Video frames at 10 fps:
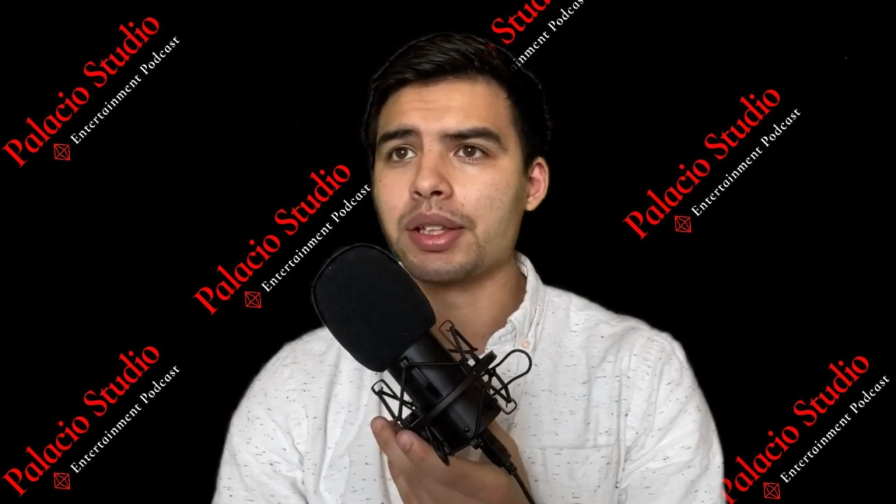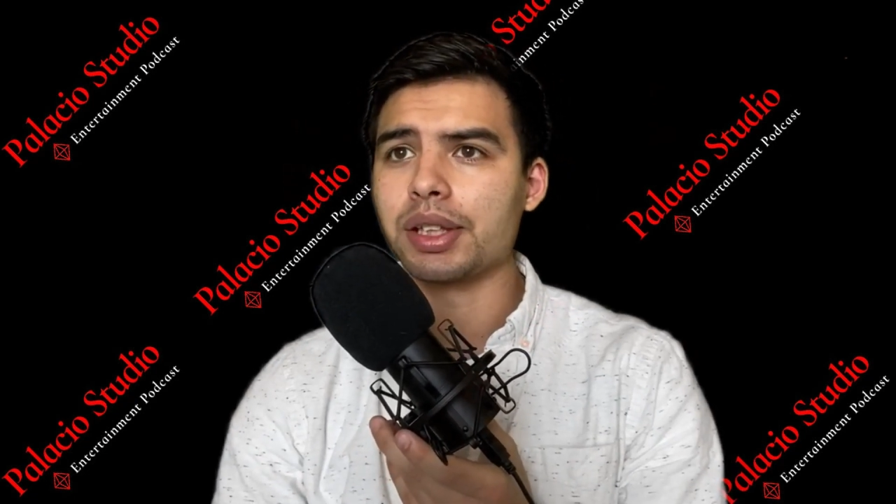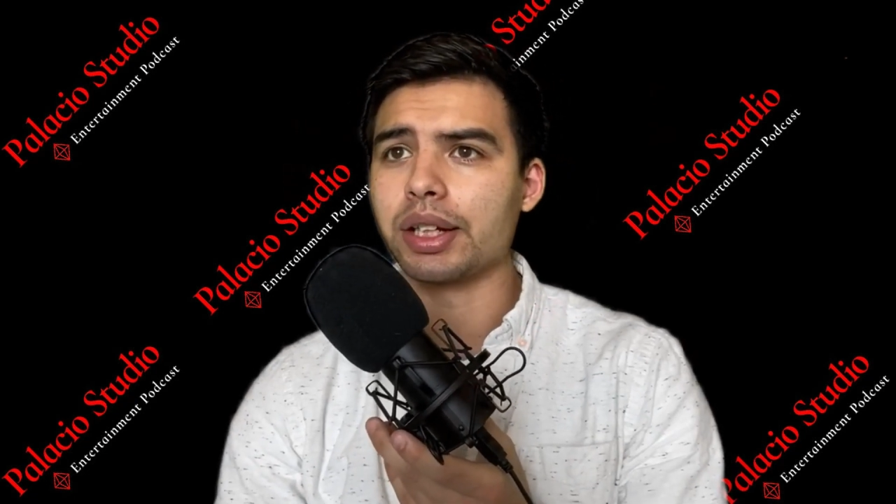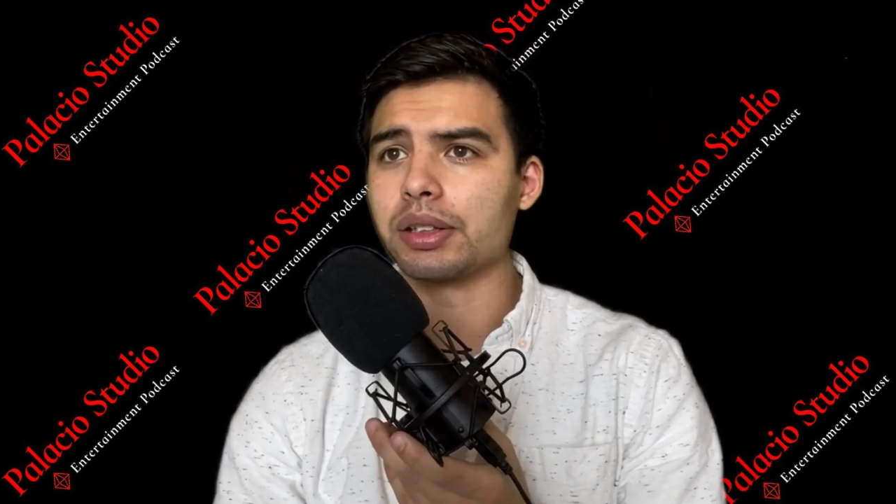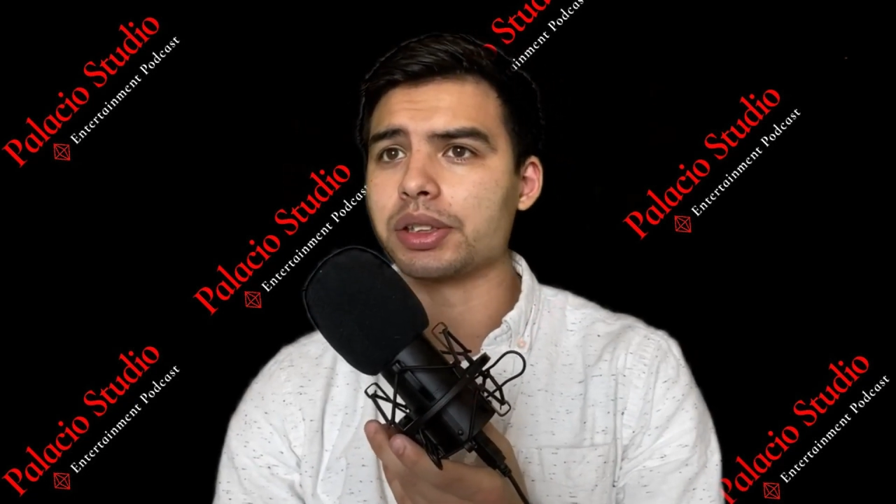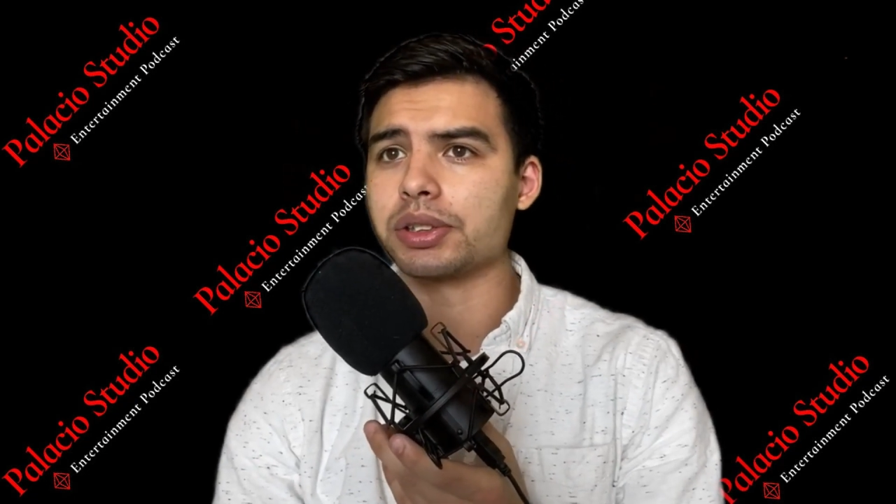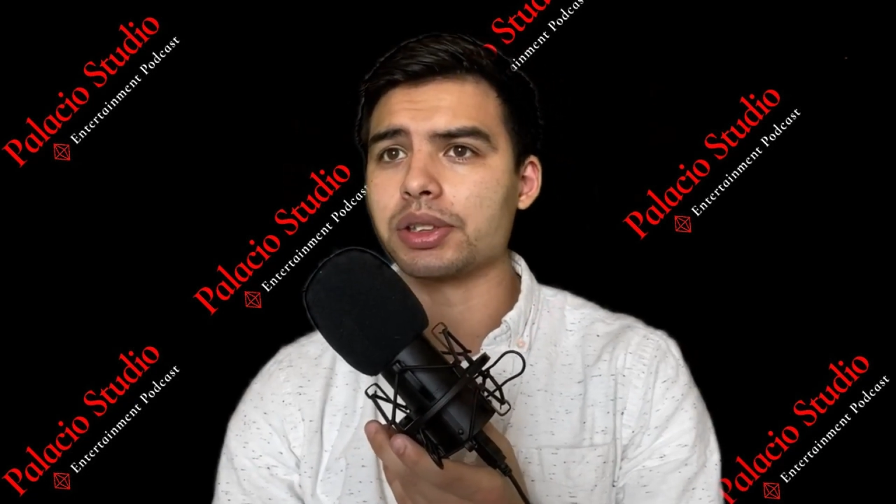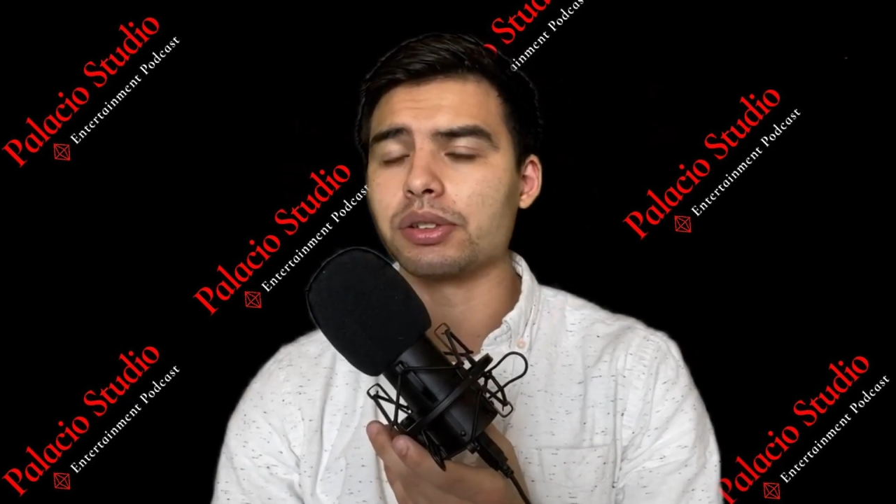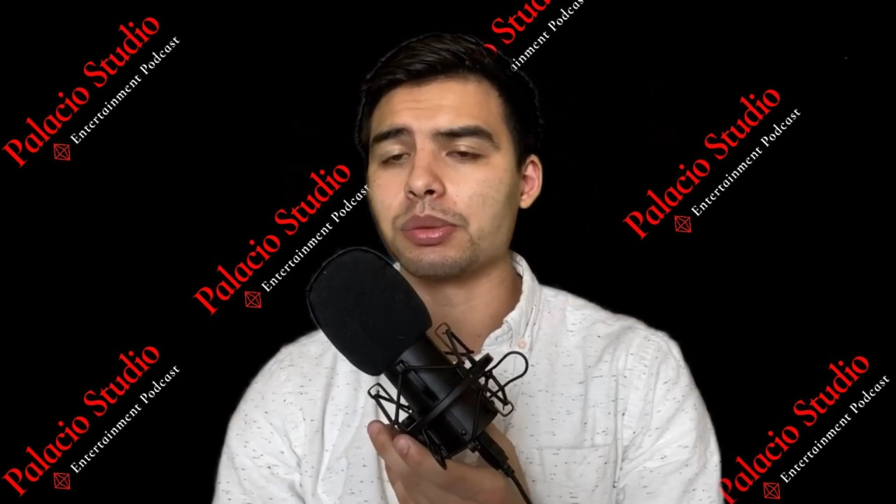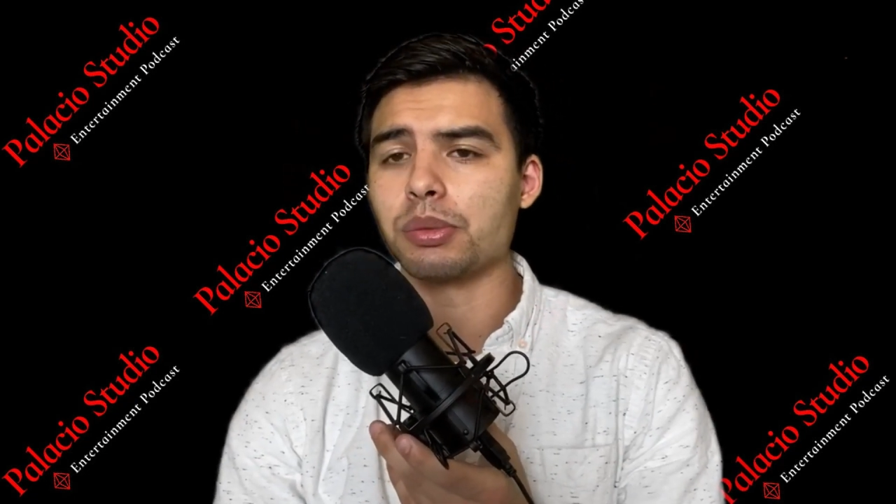the
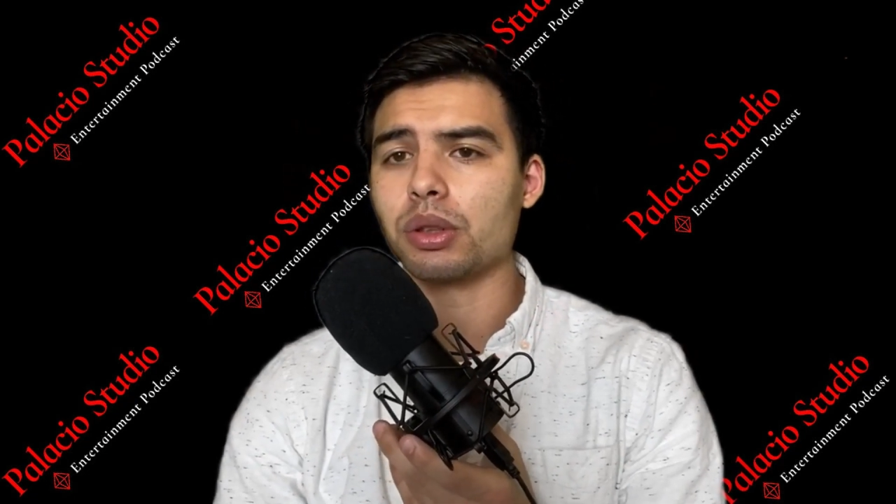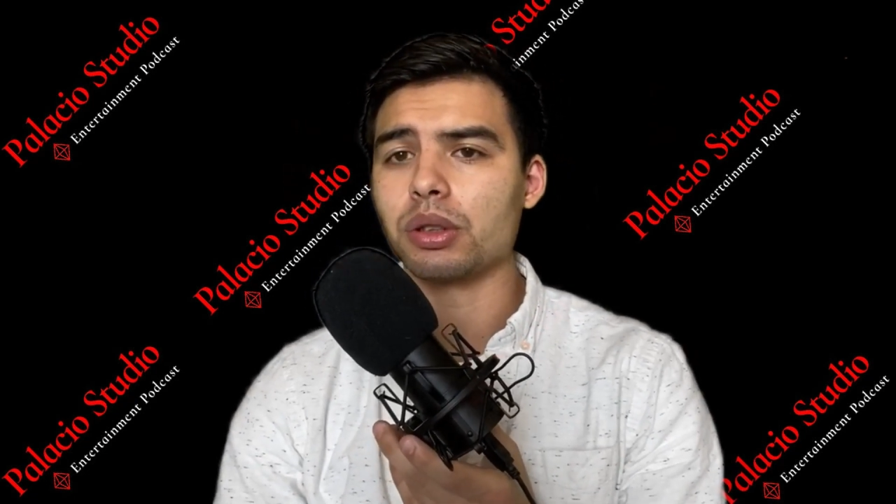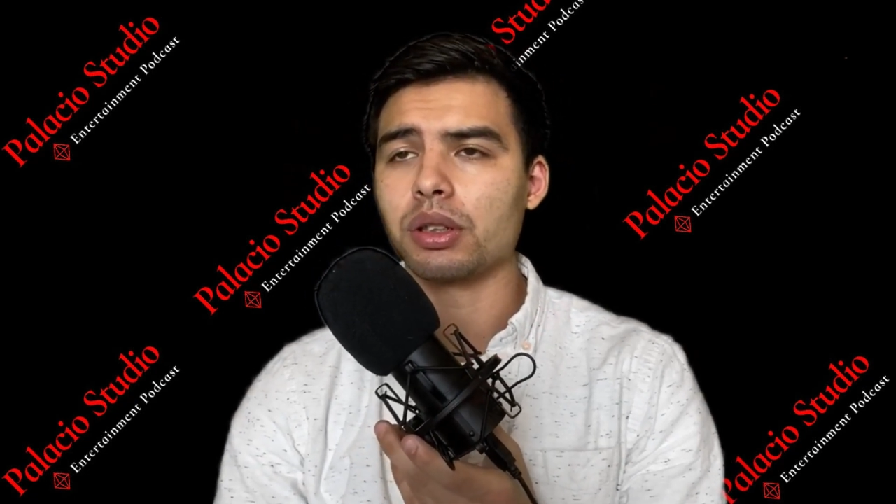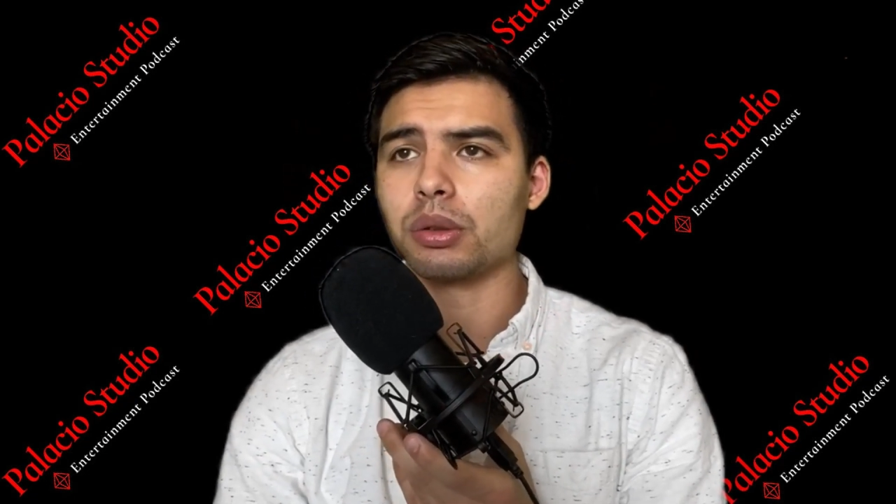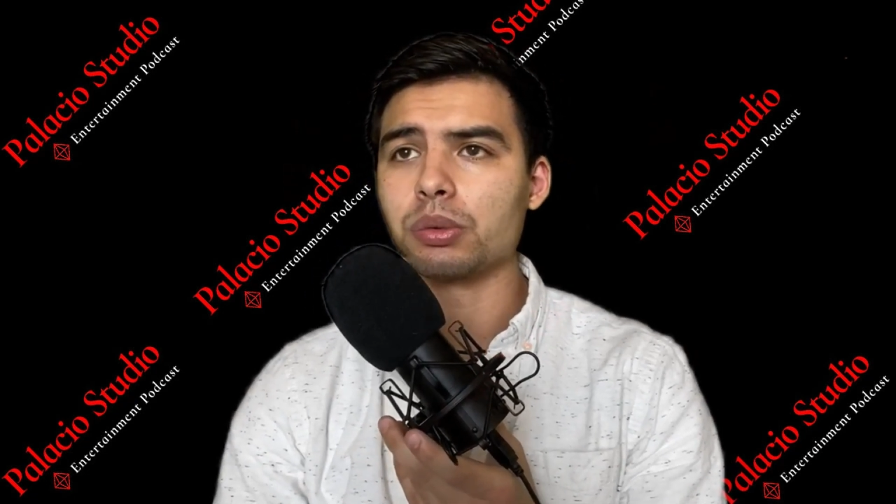characters a little more uh,